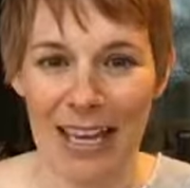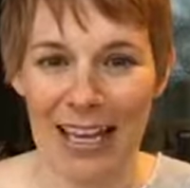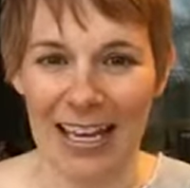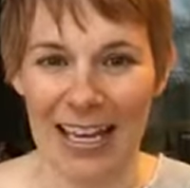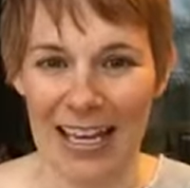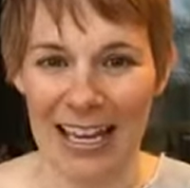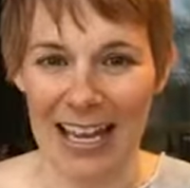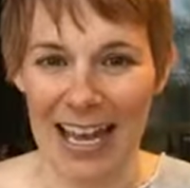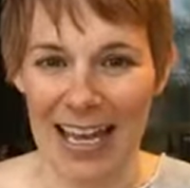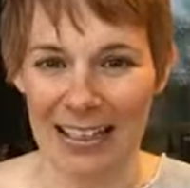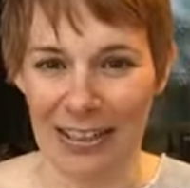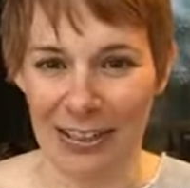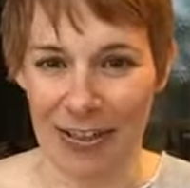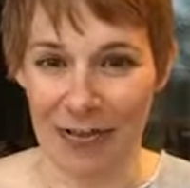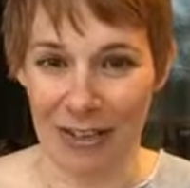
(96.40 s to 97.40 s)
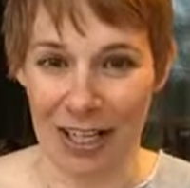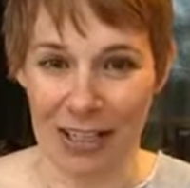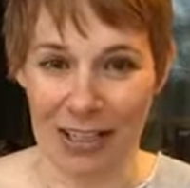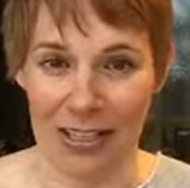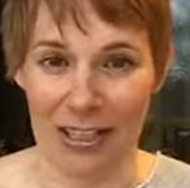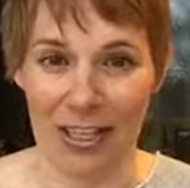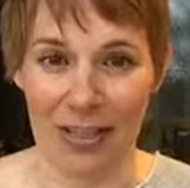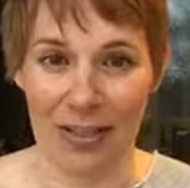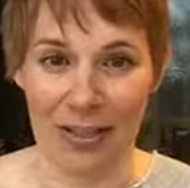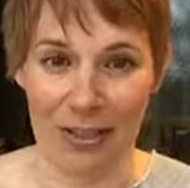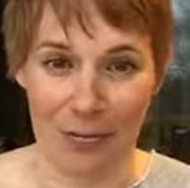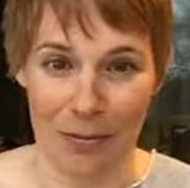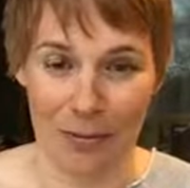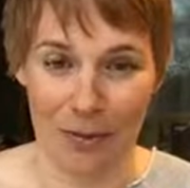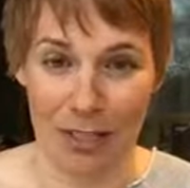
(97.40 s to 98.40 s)
I don't know if you guys know,
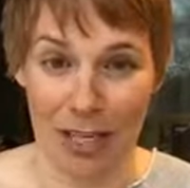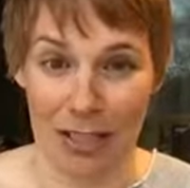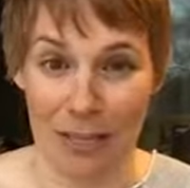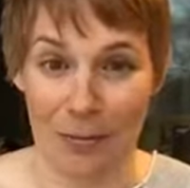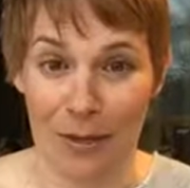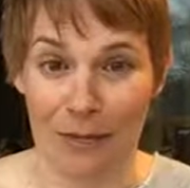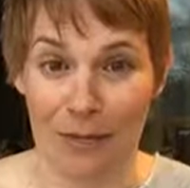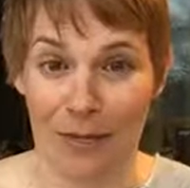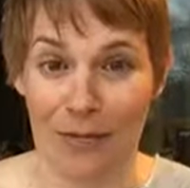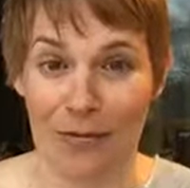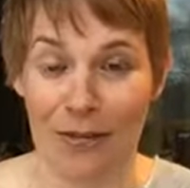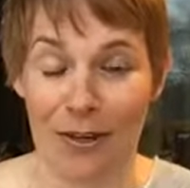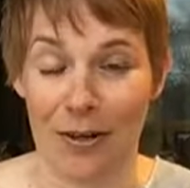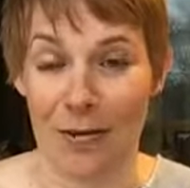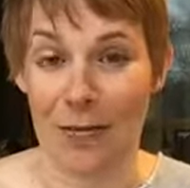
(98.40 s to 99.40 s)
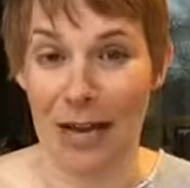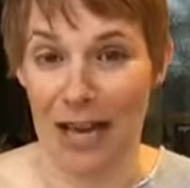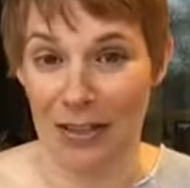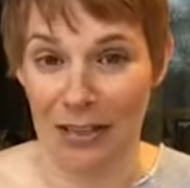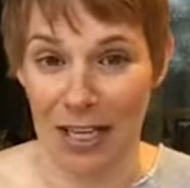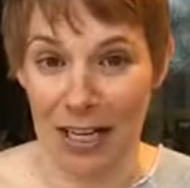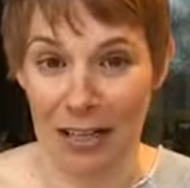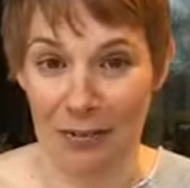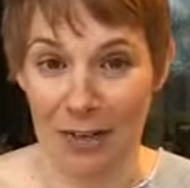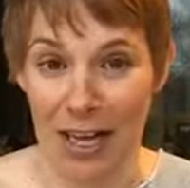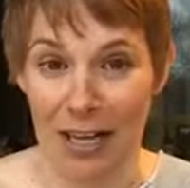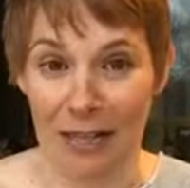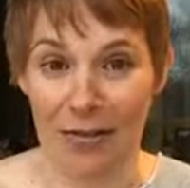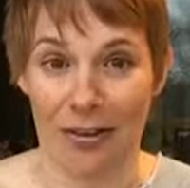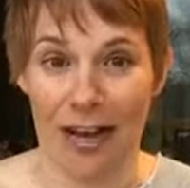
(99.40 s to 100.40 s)
some of you guys might be from outside of
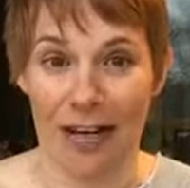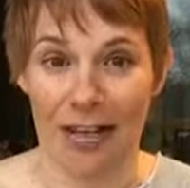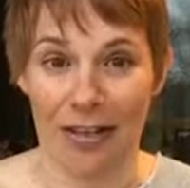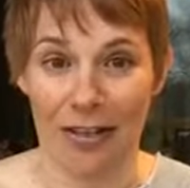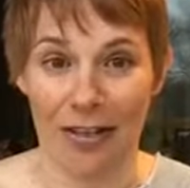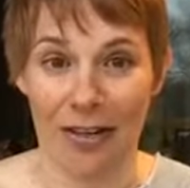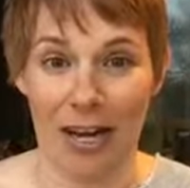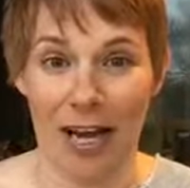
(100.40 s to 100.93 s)
Colorado.